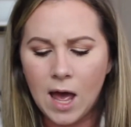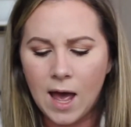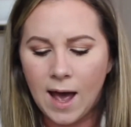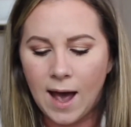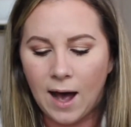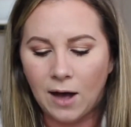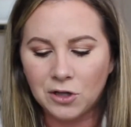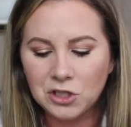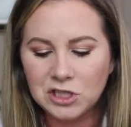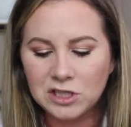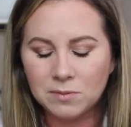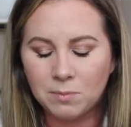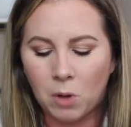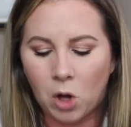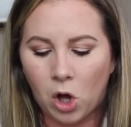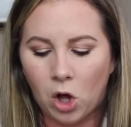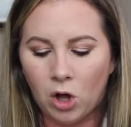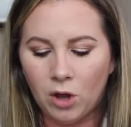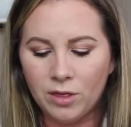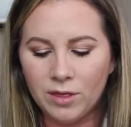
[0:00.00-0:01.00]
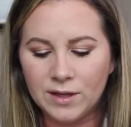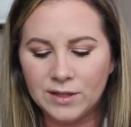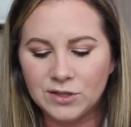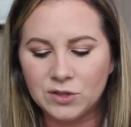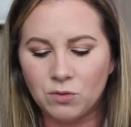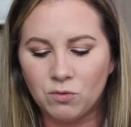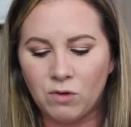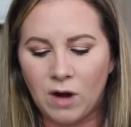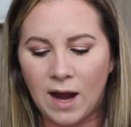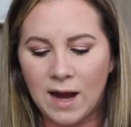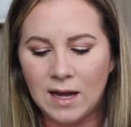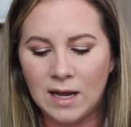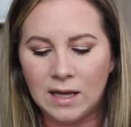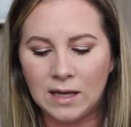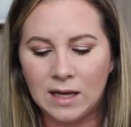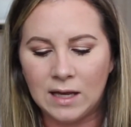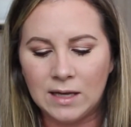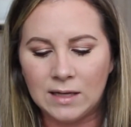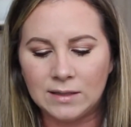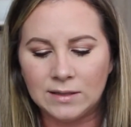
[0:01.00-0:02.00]
how small this
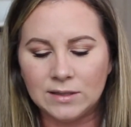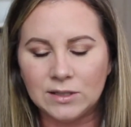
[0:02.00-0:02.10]
writing is.